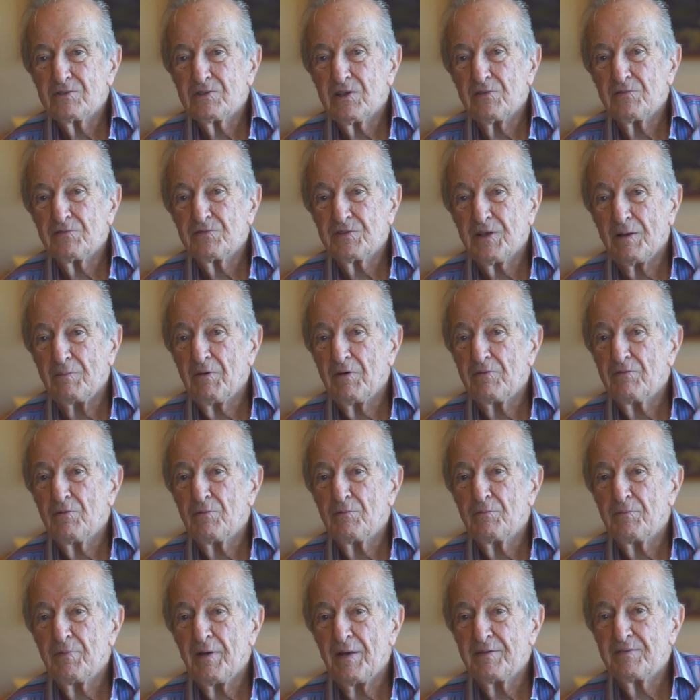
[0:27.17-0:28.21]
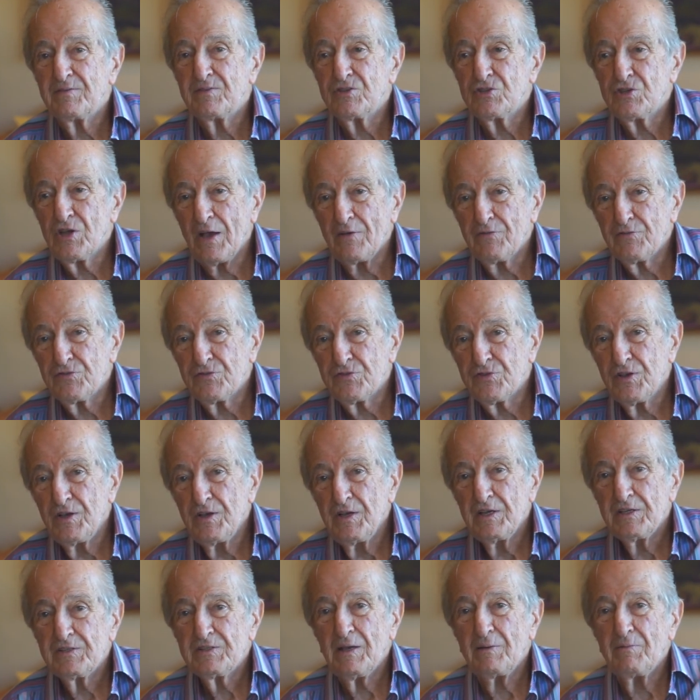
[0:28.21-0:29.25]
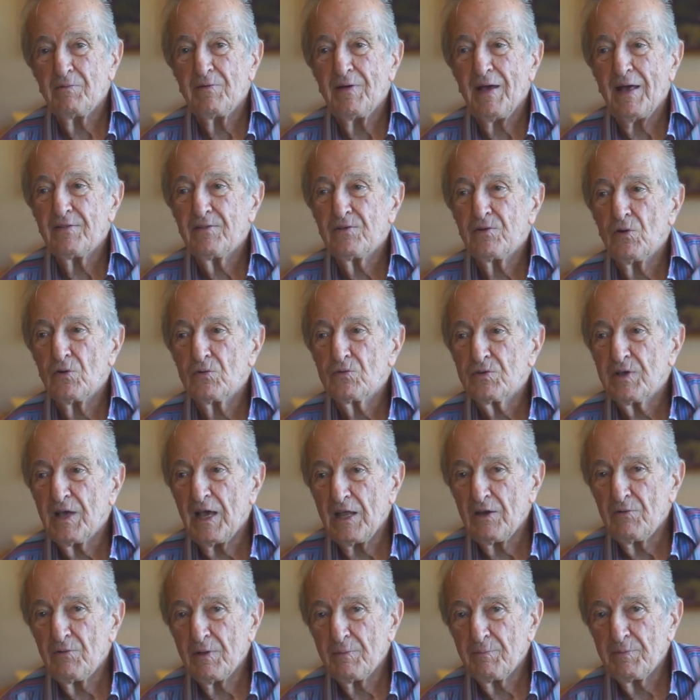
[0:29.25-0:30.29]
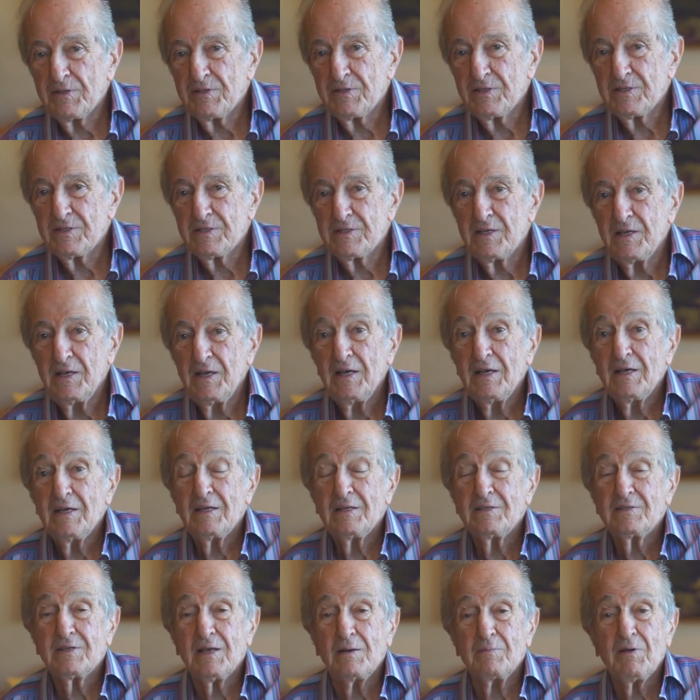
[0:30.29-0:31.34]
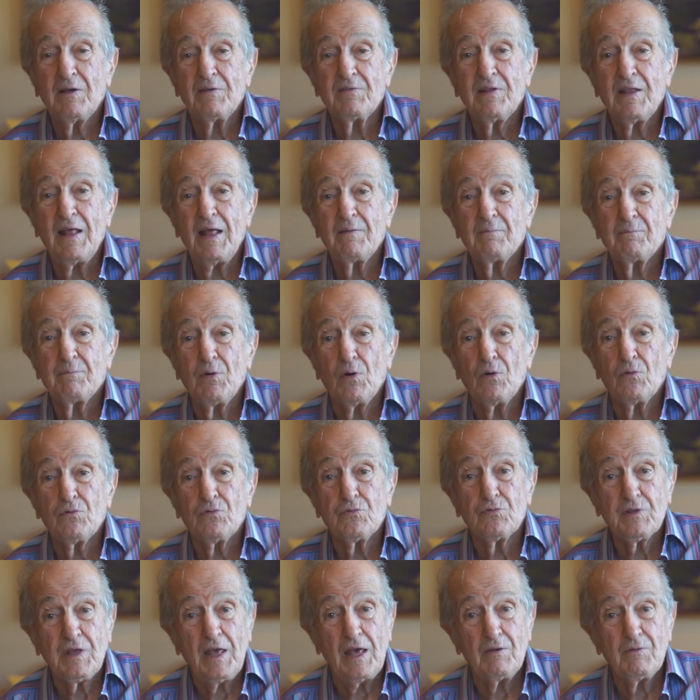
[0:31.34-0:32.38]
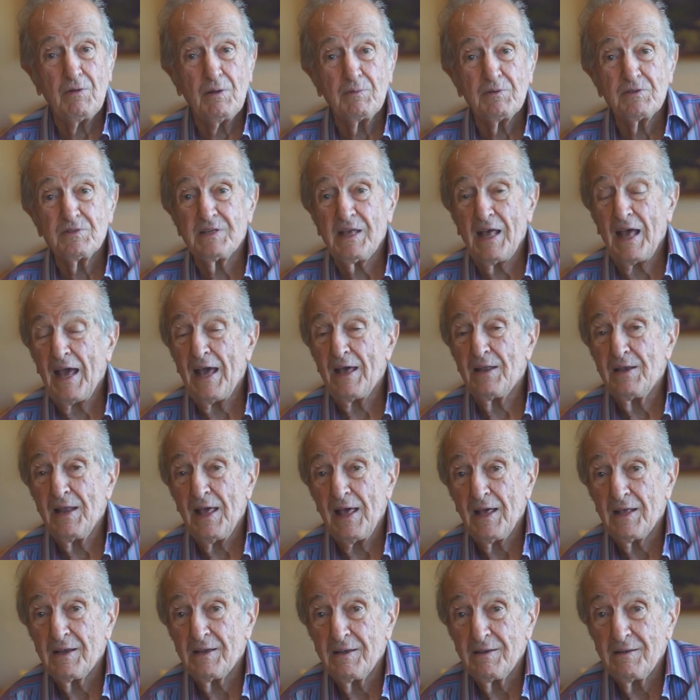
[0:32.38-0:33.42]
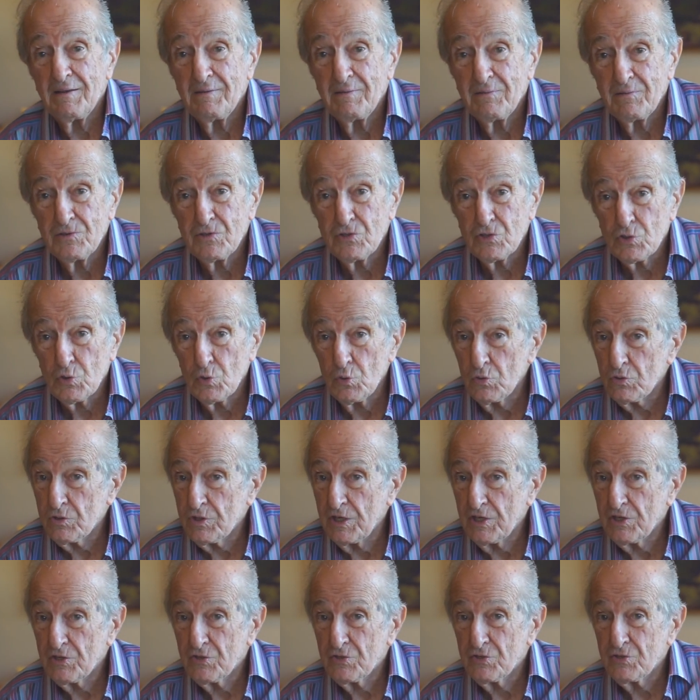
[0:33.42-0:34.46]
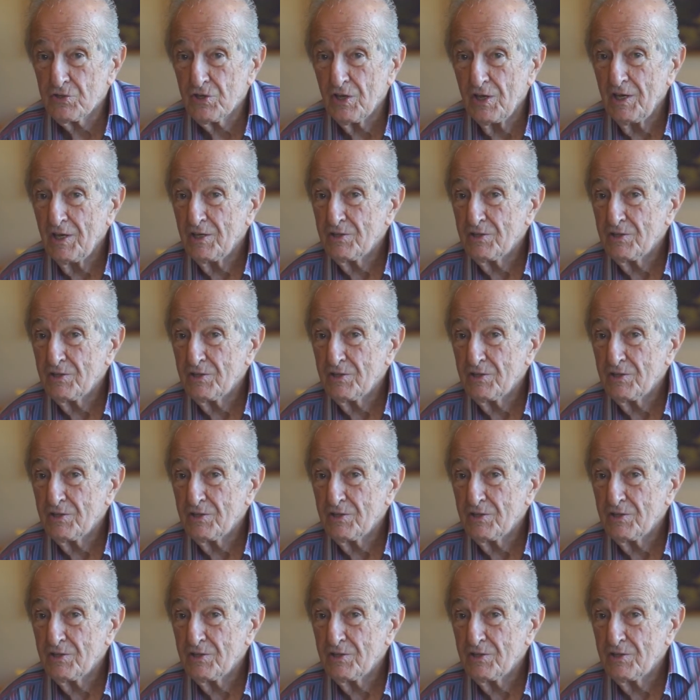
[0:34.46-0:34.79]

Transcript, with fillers: They've, some of them have been chefs, some of them had their own catering business, some have had both catering business and had school teachers.